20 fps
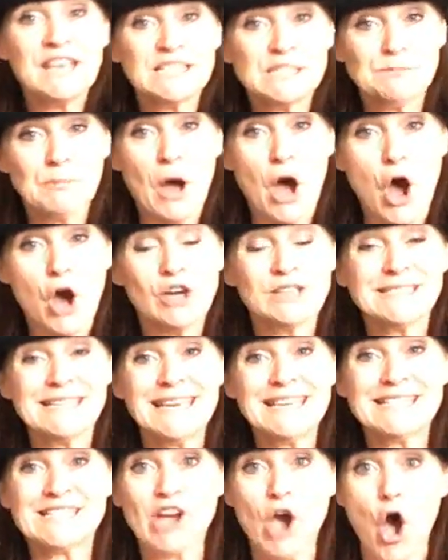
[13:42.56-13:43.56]
this box
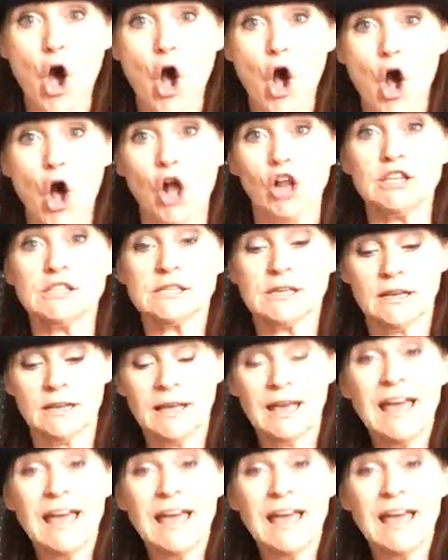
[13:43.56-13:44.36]
is called